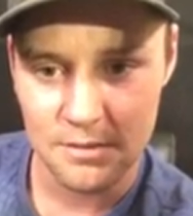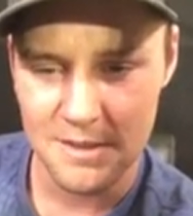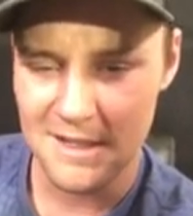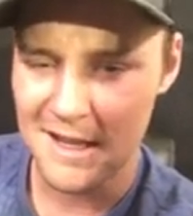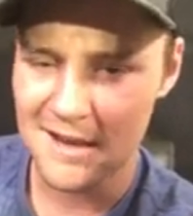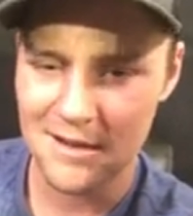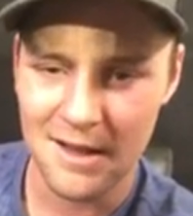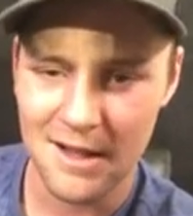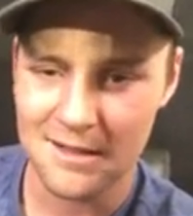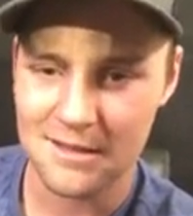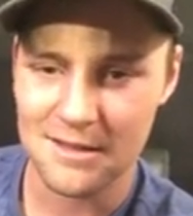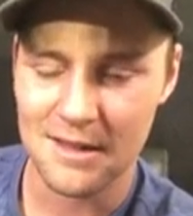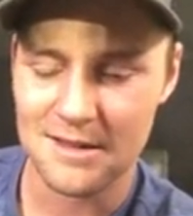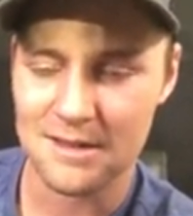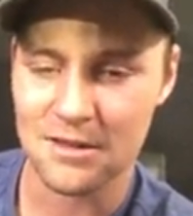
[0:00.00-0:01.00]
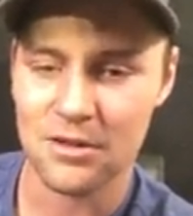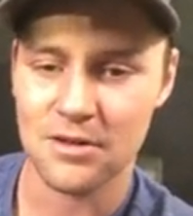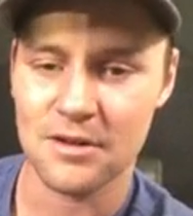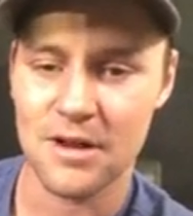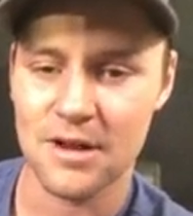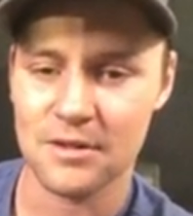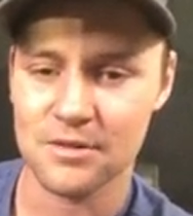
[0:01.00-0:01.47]
I don't like things that
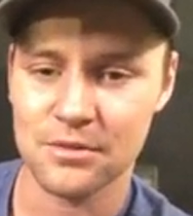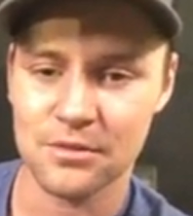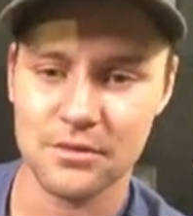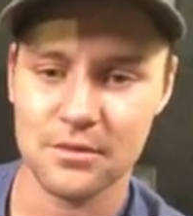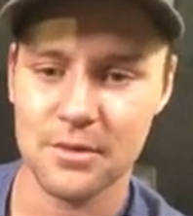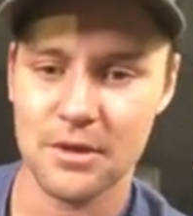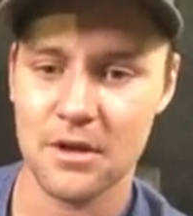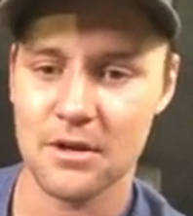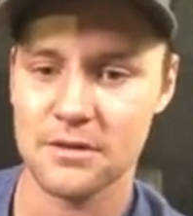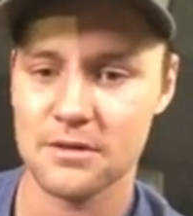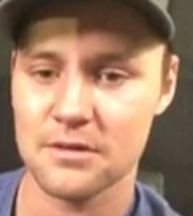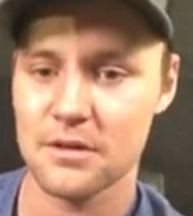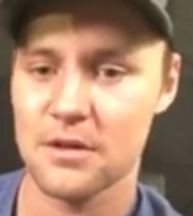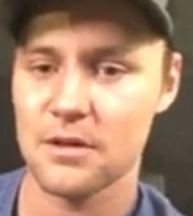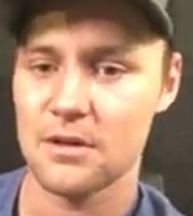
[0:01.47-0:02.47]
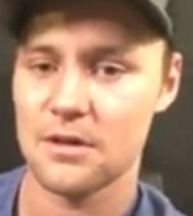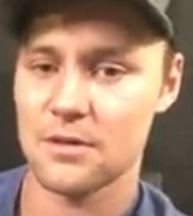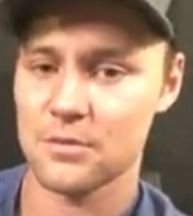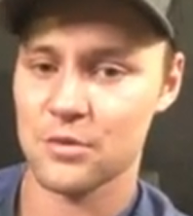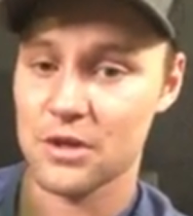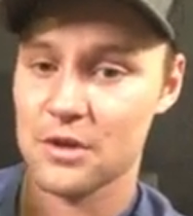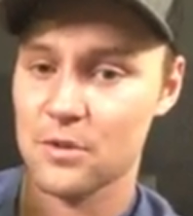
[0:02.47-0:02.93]
aren't natural, to be honest.
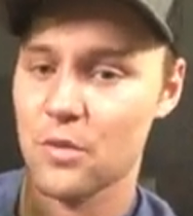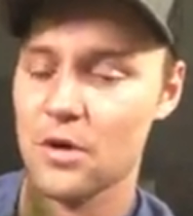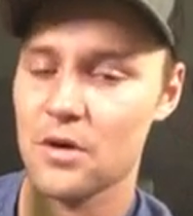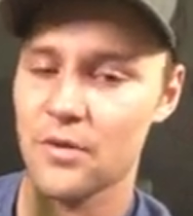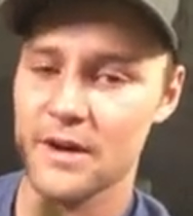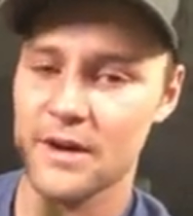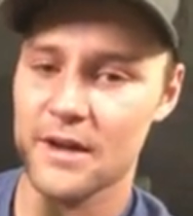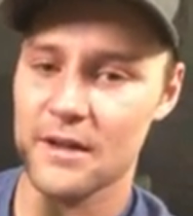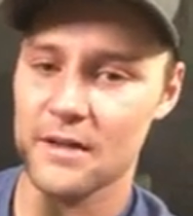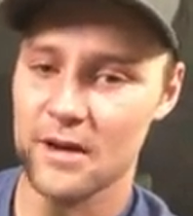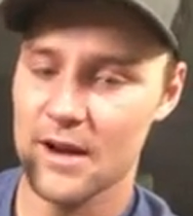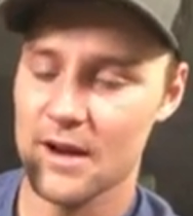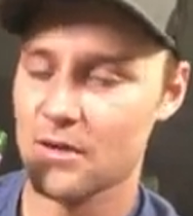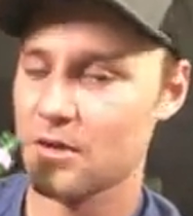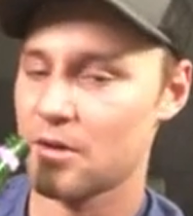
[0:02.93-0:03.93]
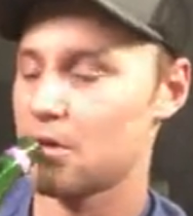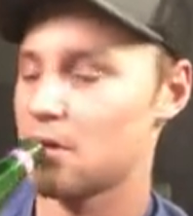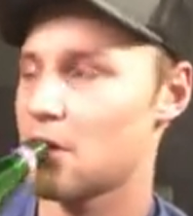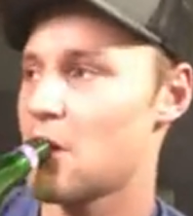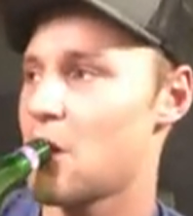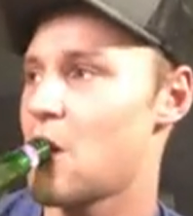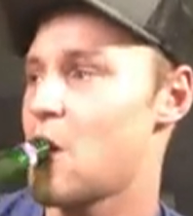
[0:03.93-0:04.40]
I'm drinking water right now, not
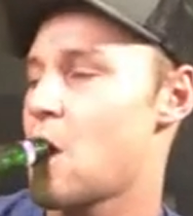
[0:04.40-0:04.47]
alcohol.